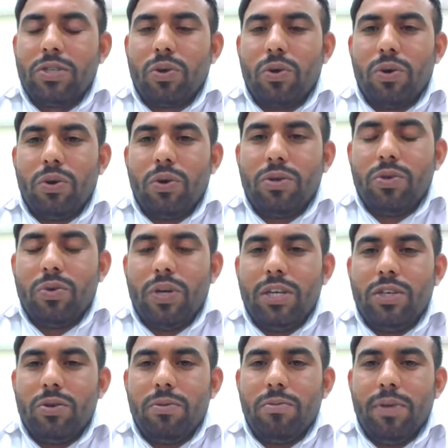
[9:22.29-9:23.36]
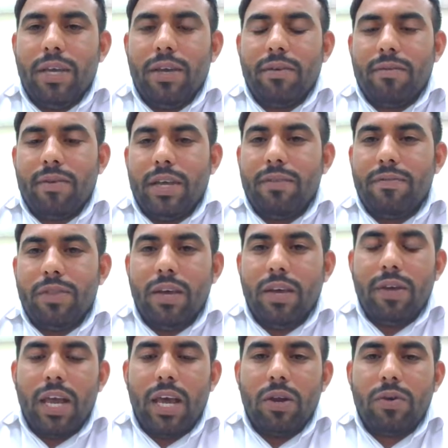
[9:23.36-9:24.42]
So you need to be, if they
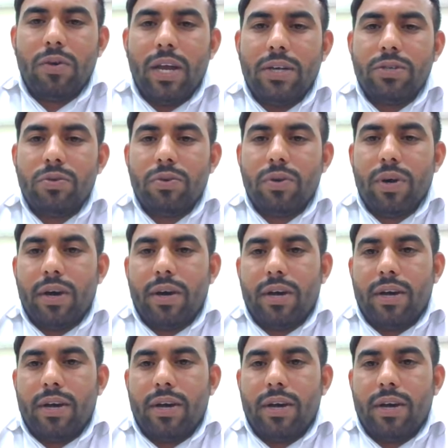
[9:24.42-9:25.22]
will allocate you